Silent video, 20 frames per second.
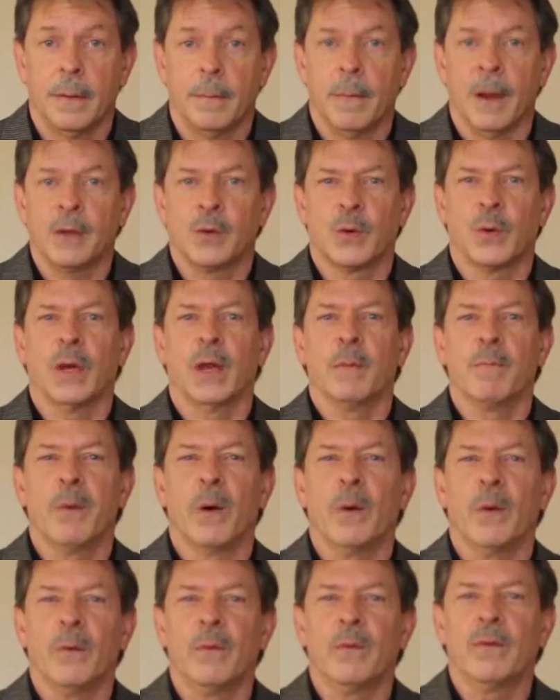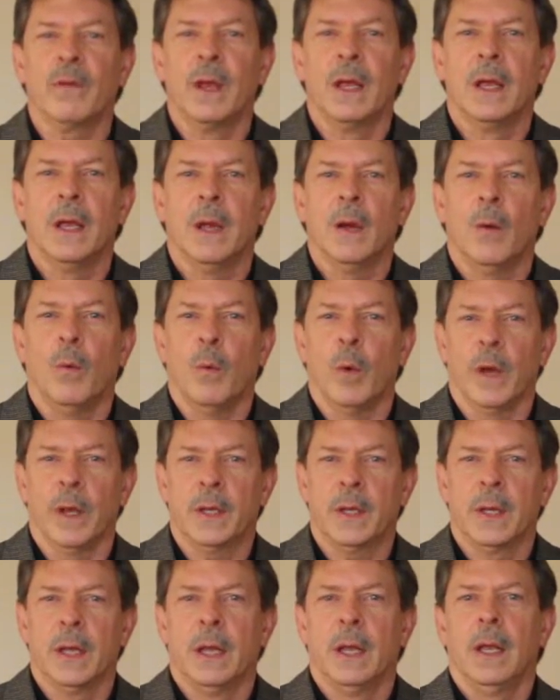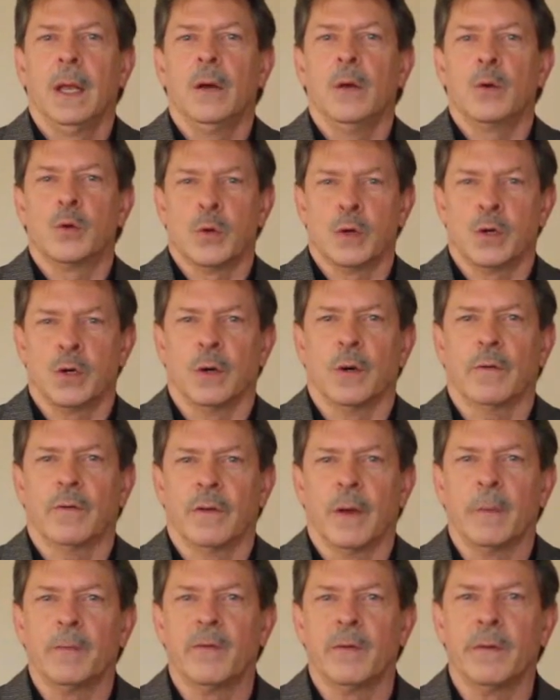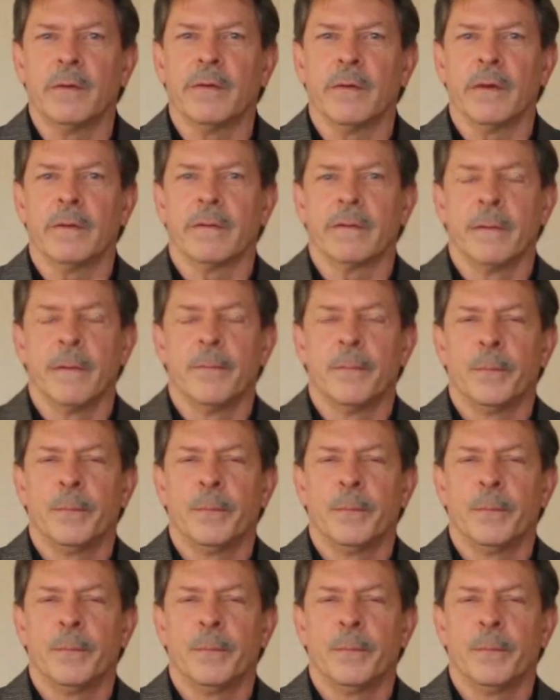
by treating bones with nutritional substances.